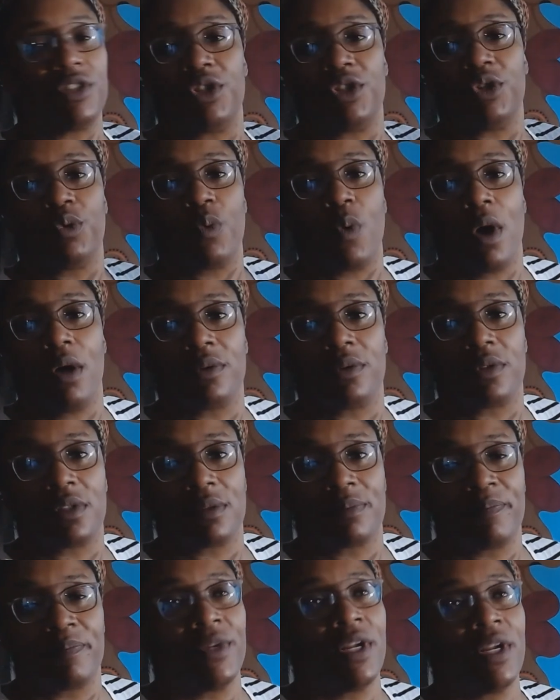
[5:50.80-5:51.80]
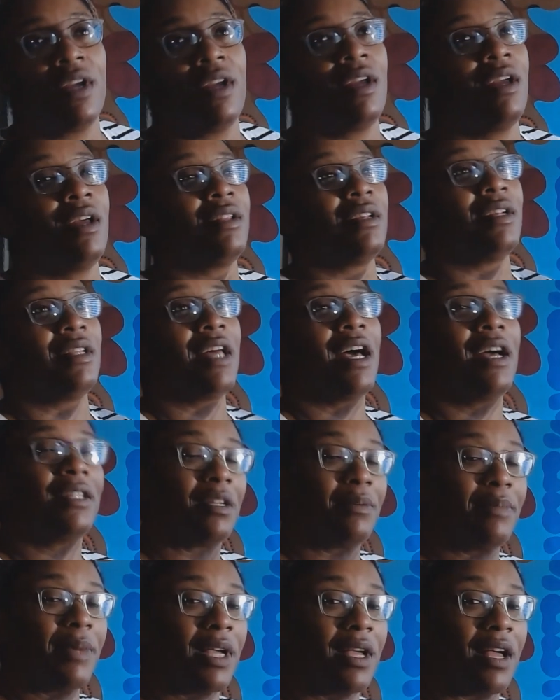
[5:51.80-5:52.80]
do quotes. The last
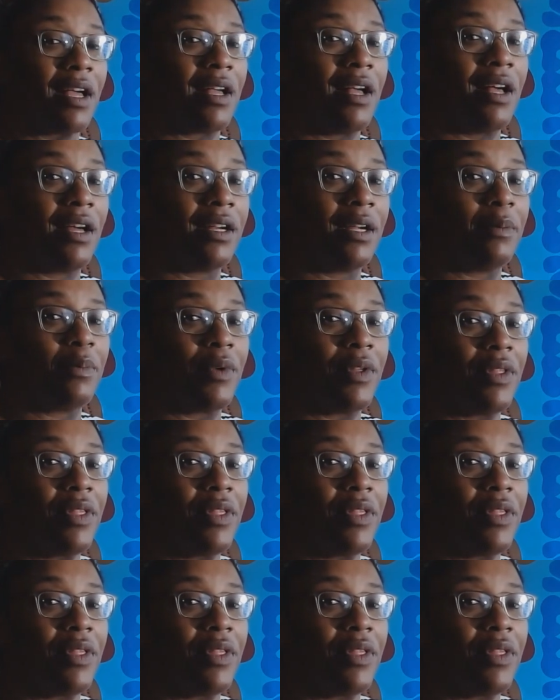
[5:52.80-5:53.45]
time I got caught up with